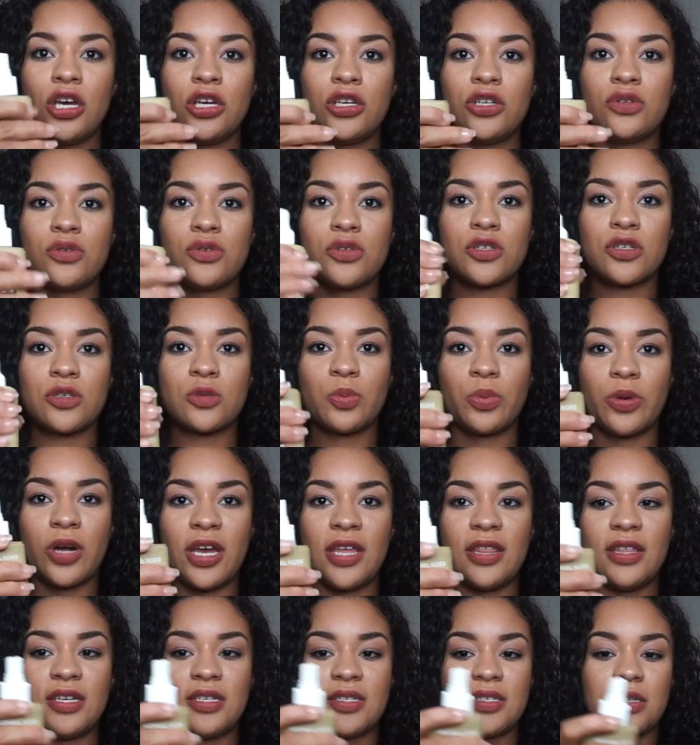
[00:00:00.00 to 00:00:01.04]
you
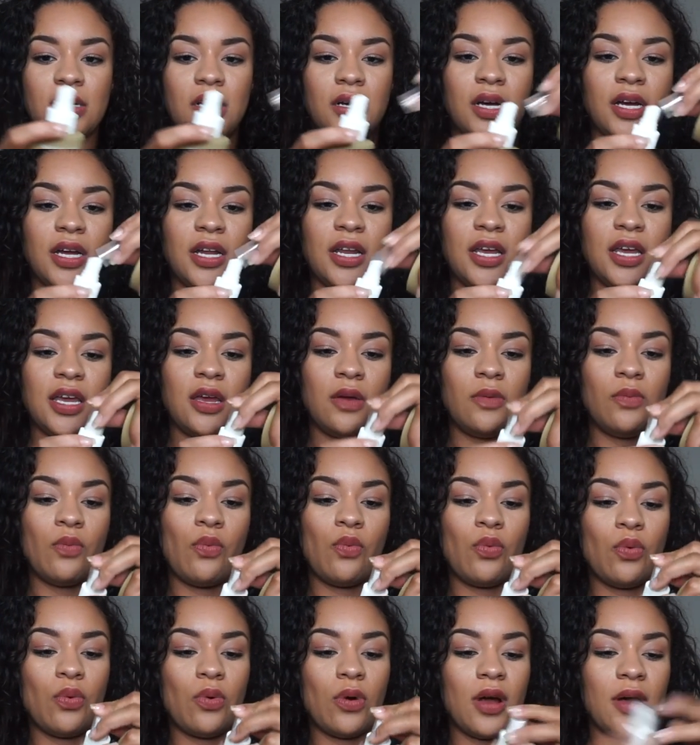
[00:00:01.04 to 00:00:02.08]
spray this on and
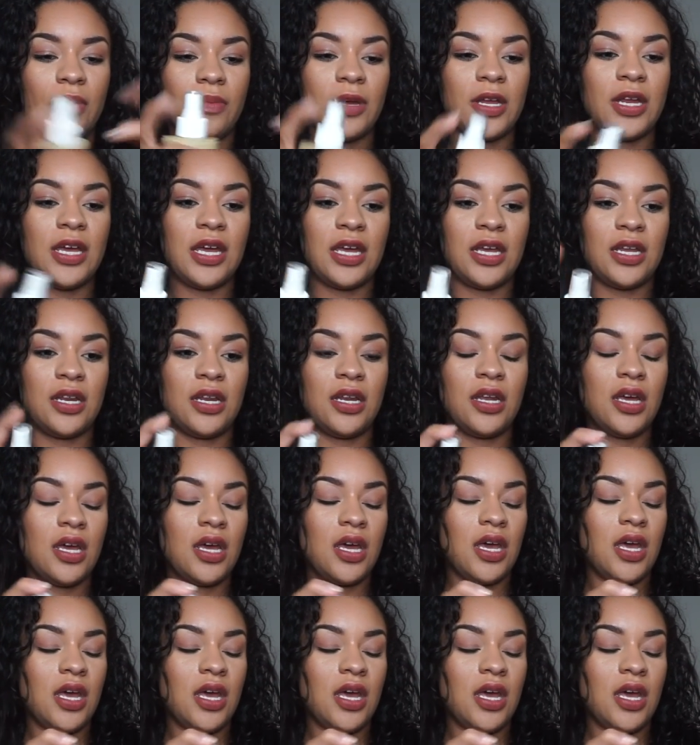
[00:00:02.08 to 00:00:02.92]
rub it in